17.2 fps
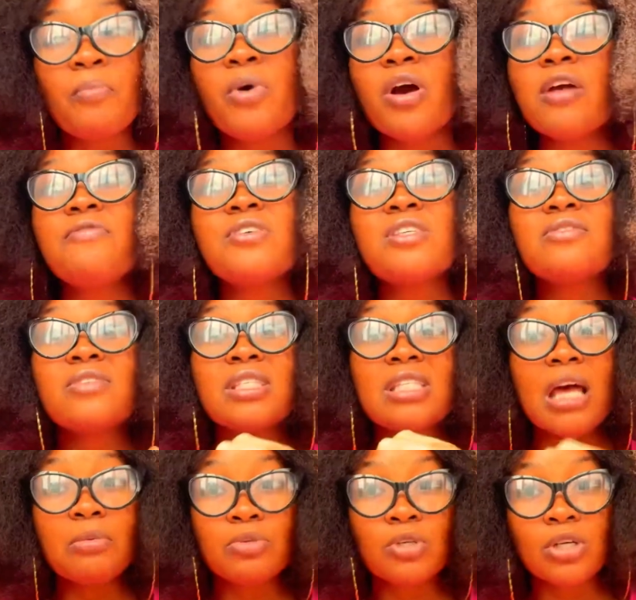But if it's
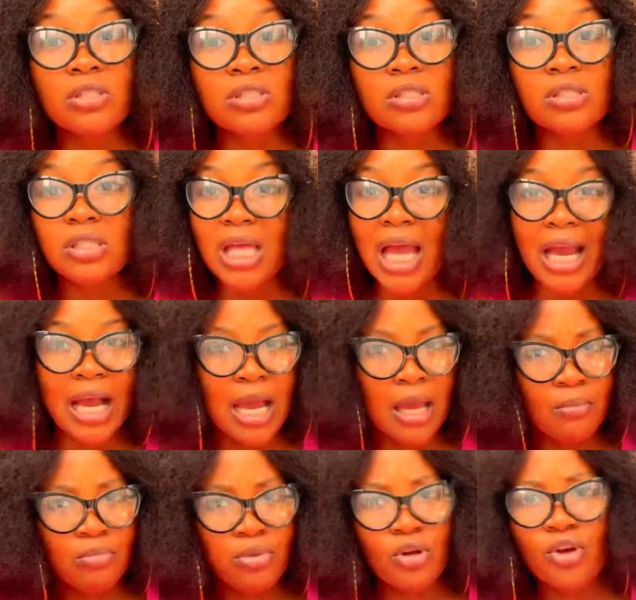receptionist, I can
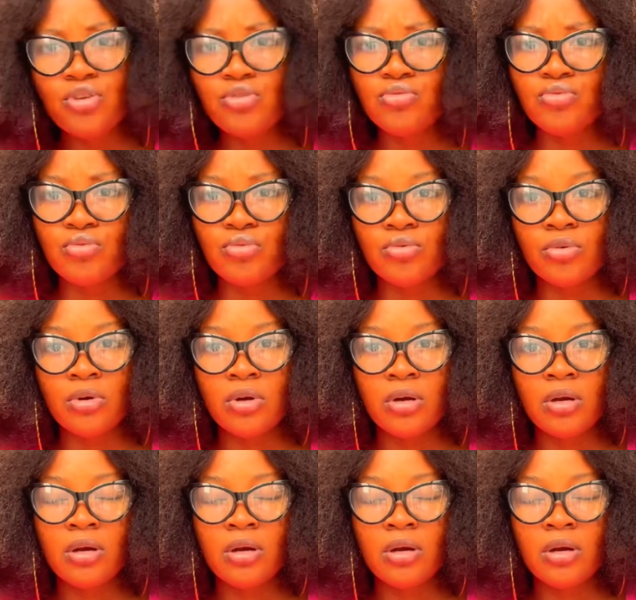employ you,